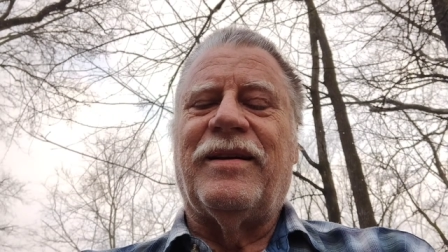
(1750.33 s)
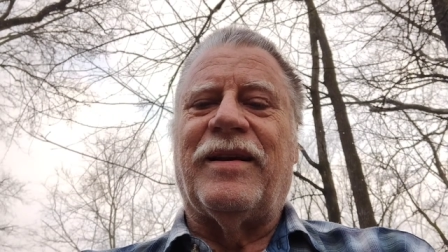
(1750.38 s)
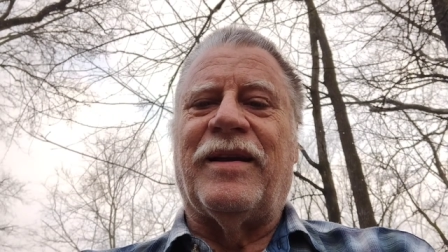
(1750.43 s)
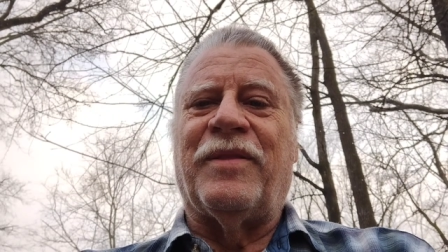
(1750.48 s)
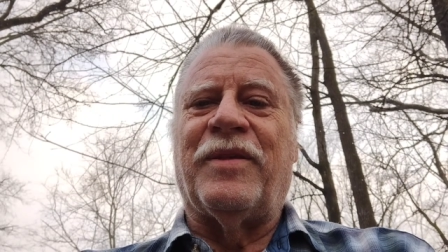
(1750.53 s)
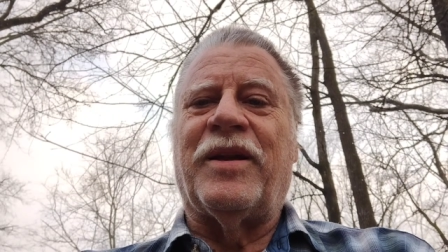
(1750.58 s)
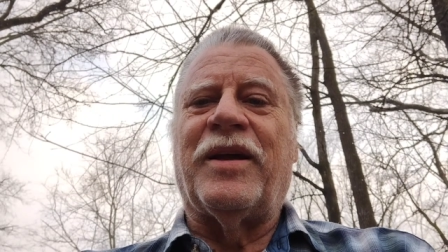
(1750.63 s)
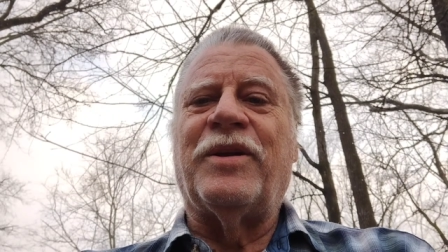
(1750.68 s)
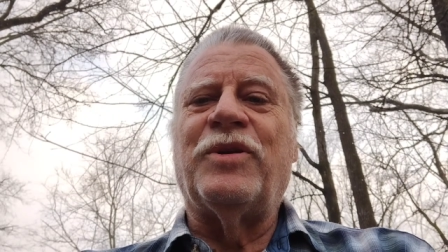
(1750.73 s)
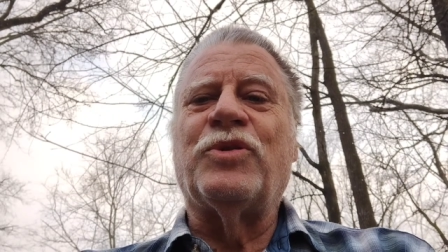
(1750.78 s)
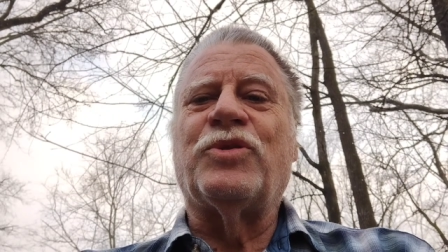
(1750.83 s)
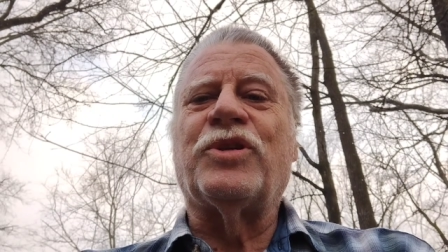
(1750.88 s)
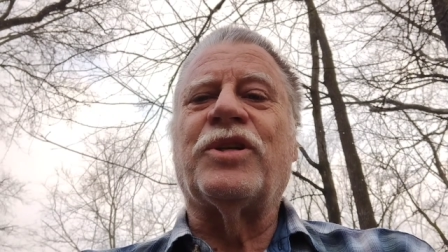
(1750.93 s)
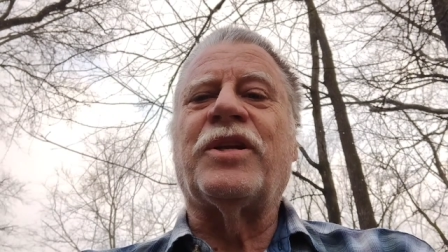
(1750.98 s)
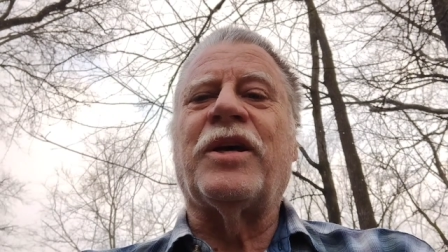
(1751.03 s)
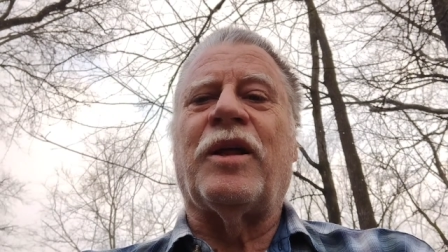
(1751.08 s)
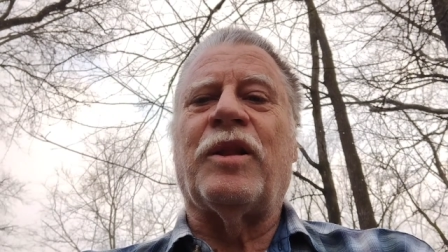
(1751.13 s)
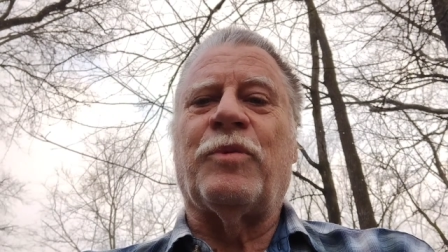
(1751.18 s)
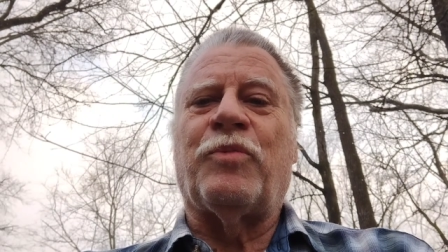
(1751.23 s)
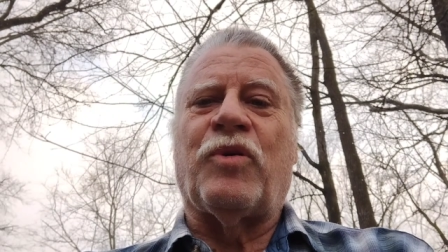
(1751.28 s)
And then I used the
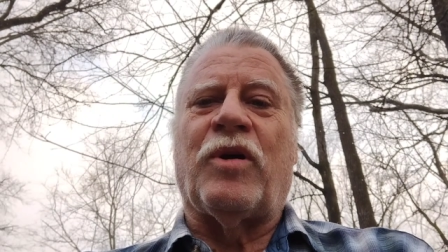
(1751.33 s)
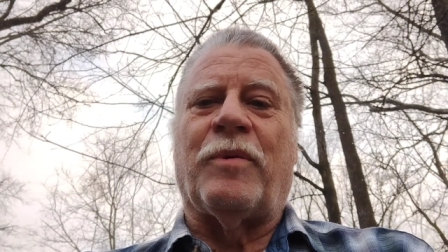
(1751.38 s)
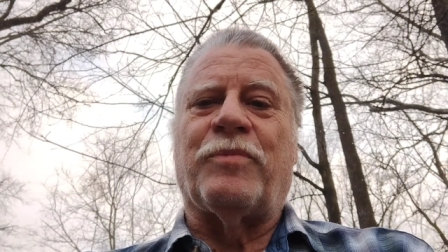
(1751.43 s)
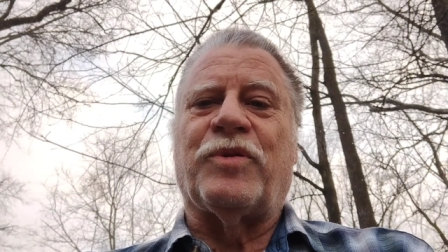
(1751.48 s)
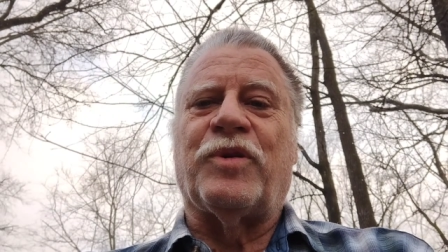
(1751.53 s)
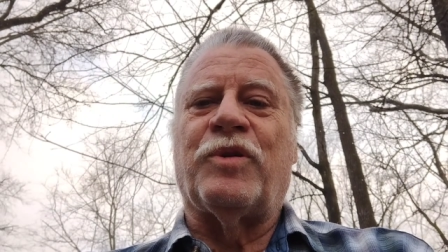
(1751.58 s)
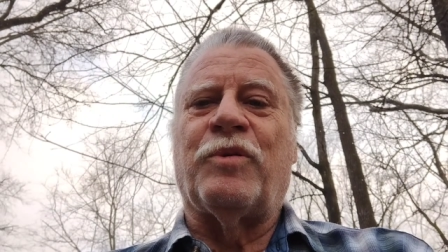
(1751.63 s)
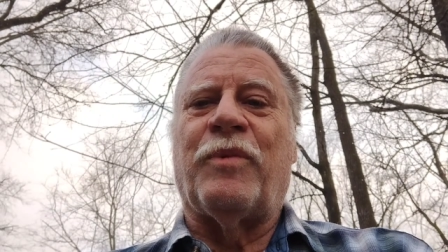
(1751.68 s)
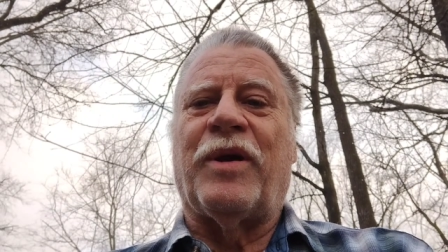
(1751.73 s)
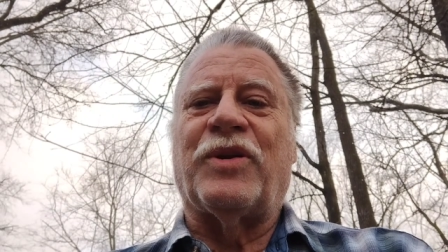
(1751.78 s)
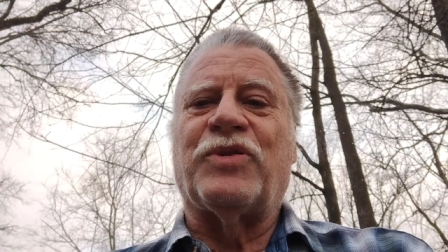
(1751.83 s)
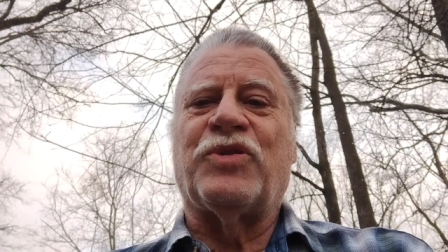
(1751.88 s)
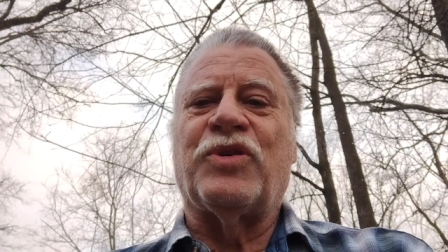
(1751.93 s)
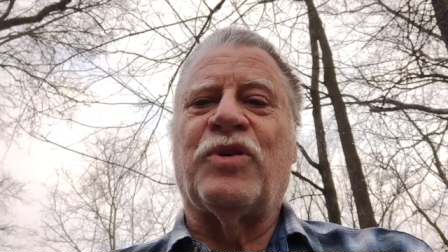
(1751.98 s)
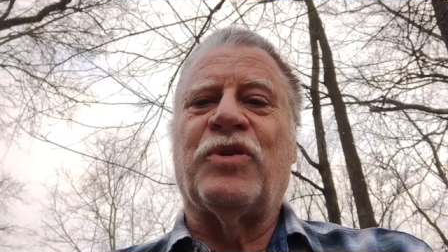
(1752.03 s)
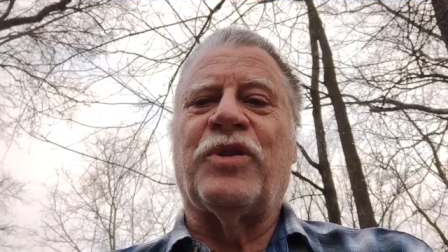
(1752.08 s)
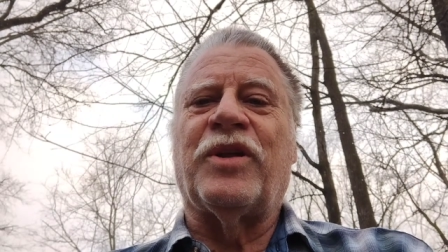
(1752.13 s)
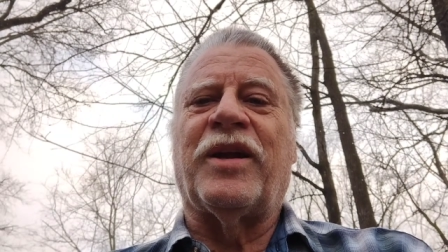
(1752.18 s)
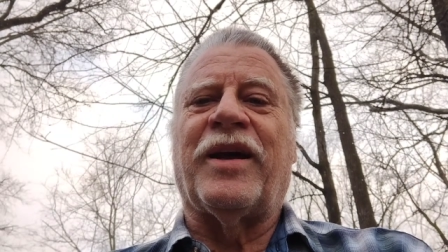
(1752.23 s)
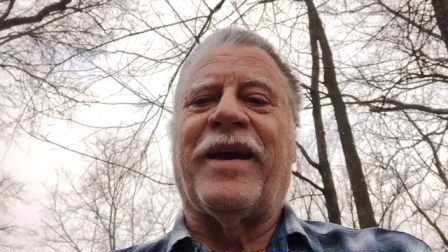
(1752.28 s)
teleprompter to make
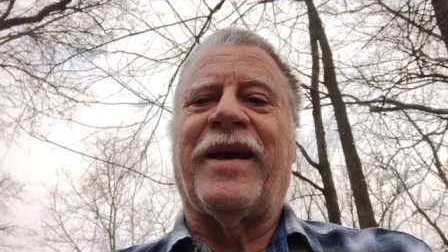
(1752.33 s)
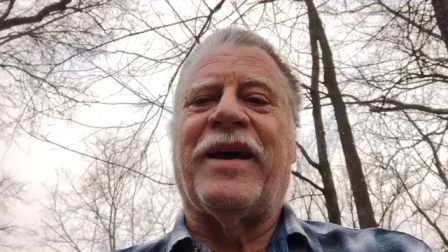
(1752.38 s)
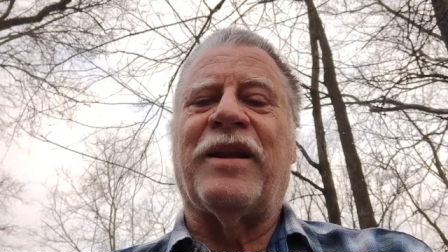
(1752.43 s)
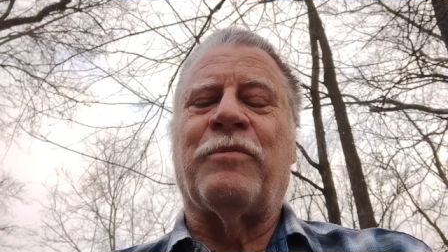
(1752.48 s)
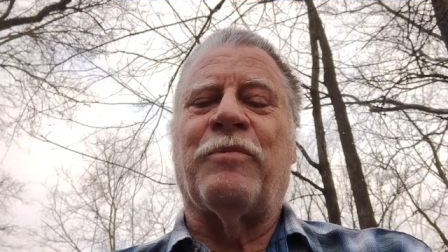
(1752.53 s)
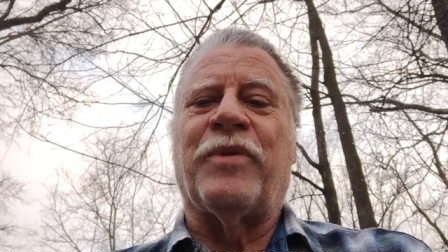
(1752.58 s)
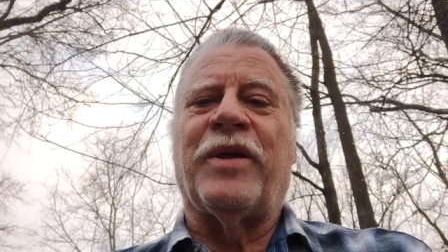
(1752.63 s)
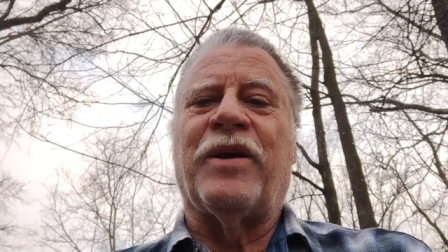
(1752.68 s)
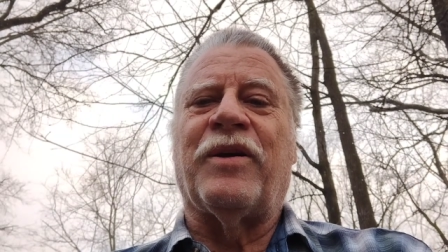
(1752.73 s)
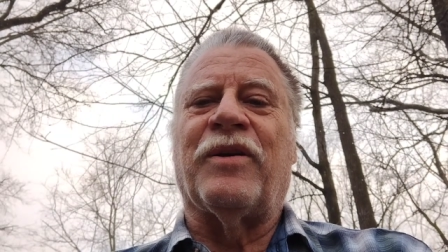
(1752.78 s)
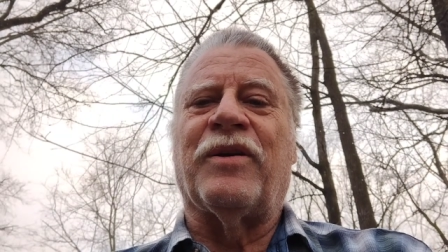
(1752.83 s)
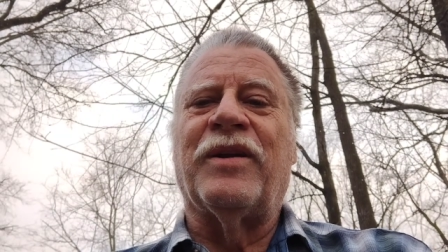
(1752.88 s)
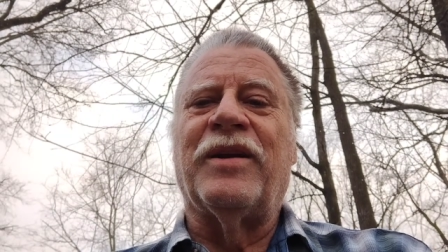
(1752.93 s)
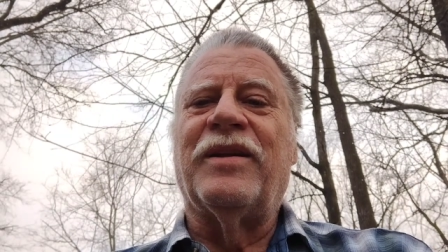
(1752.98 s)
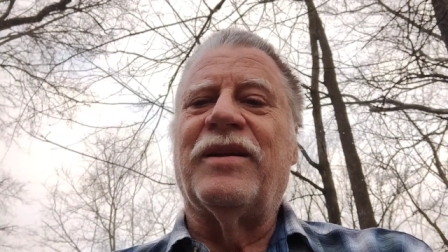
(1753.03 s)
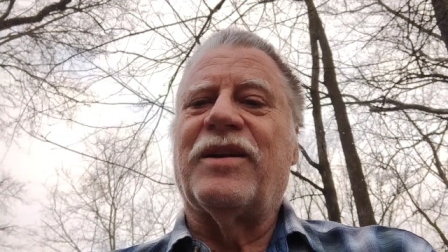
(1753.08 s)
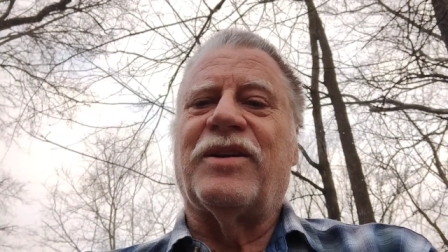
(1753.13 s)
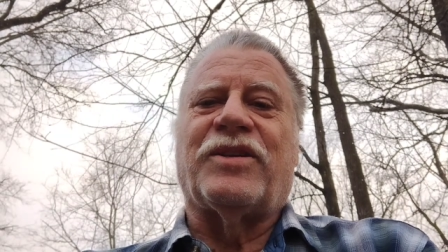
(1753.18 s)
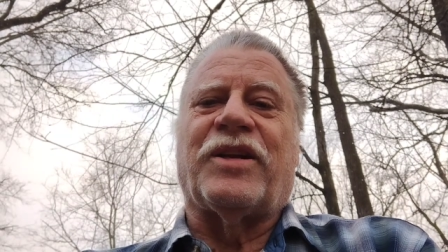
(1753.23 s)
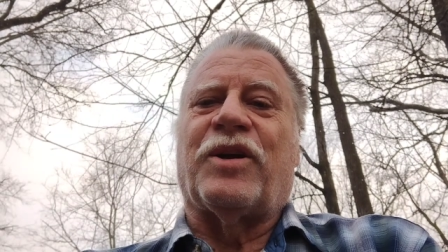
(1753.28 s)
sure that I had them there
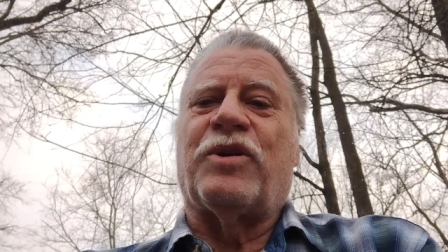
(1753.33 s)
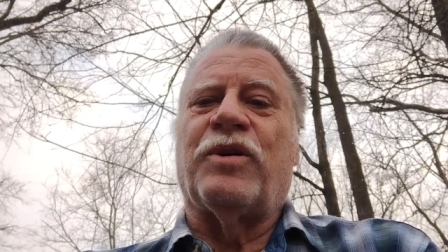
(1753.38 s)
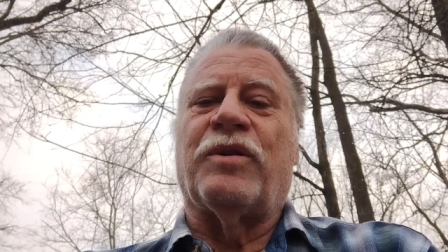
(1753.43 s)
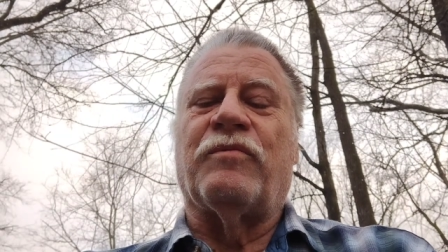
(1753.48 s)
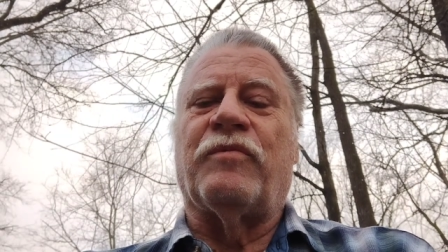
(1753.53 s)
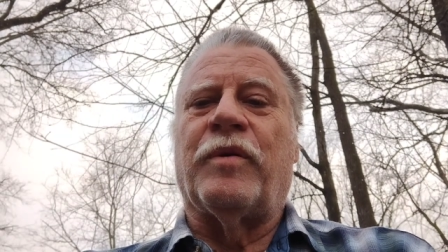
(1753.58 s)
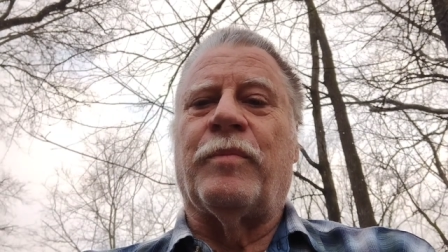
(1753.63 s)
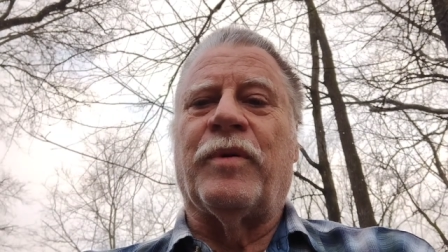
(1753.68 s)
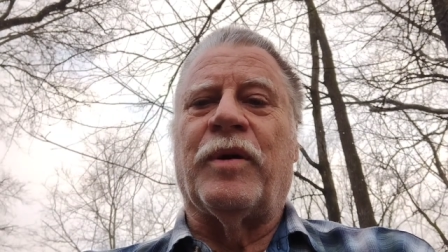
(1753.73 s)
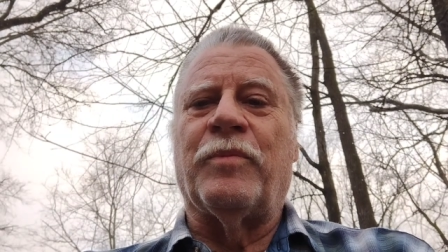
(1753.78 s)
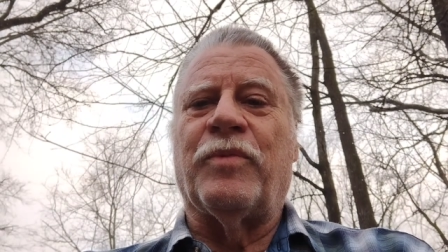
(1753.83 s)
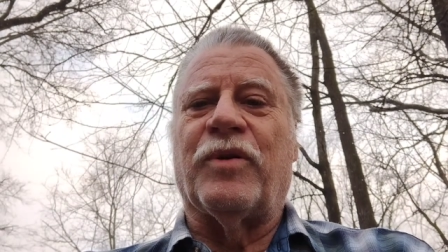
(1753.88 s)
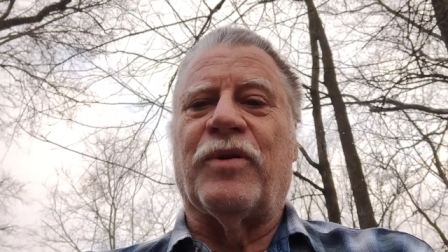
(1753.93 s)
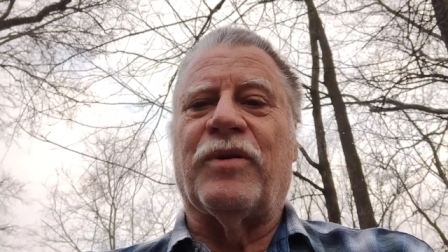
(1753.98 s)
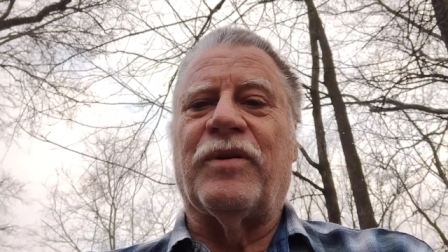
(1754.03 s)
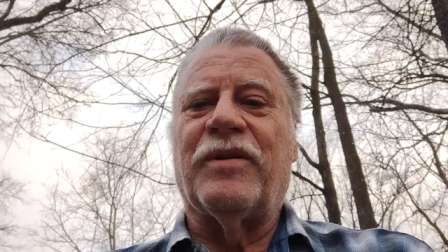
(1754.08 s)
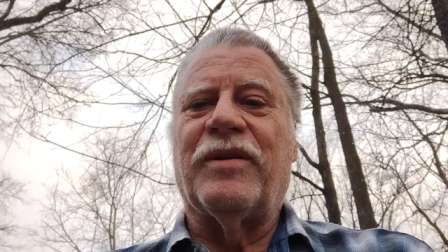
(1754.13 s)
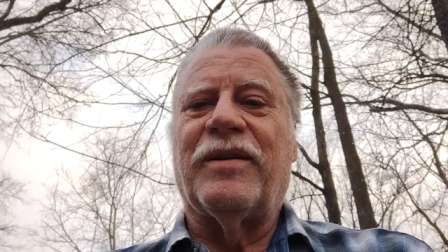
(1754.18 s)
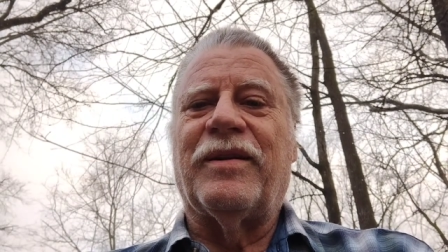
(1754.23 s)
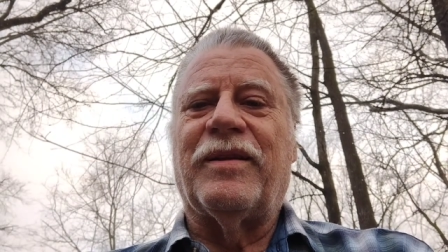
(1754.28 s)
because I couldn't remember.